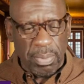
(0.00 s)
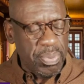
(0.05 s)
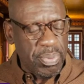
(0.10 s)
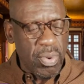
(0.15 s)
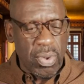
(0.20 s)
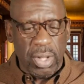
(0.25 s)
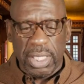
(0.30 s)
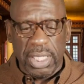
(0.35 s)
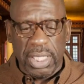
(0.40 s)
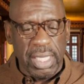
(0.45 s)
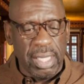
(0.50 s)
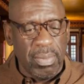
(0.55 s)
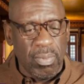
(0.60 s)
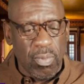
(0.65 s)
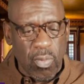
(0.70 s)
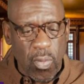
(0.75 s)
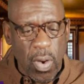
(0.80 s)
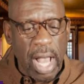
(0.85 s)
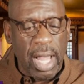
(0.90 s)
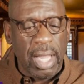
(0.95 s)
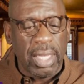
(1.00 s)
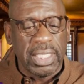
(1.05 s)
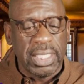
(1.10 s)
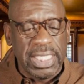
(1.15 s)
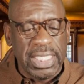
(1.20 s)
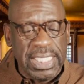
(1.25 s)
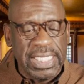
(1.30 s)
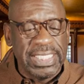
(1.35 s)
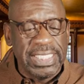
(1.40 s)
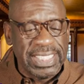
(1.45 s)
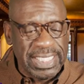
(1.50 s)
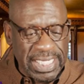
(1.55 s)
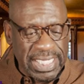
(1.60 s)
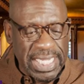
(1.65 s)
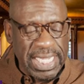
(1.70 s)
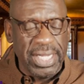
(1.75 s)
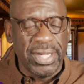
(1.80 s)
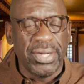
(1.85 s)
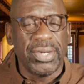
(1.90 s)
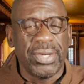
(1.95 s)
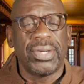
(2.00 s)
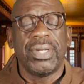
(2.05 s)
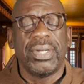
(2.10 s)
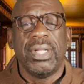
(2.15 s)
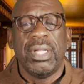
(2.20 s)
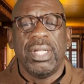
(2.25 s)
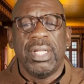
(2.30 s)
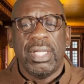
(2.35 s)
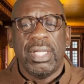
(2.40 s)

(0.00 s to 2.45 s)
upon him while he's near.